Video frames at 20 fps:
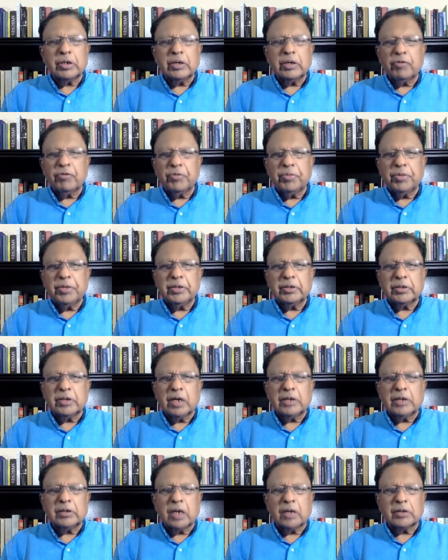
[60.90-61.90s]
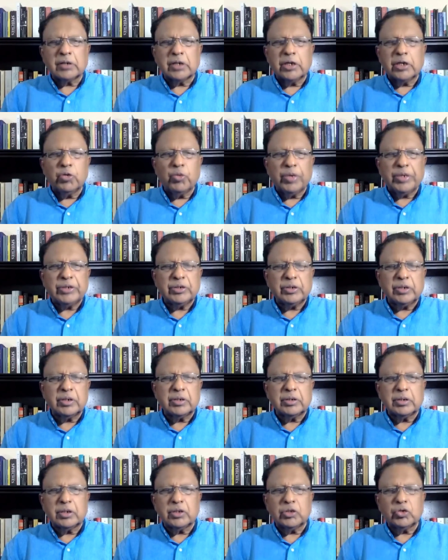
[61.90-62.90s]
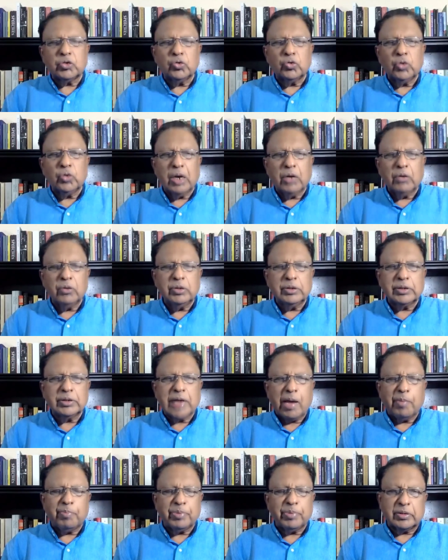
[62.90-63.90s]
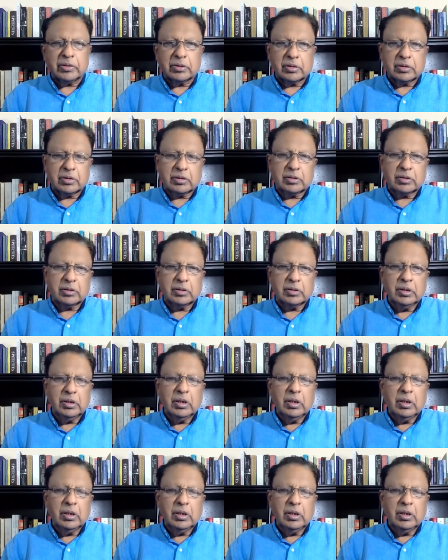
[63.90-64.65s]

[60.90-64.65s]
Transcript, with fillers: and everybody starts asking questions as to how this happens.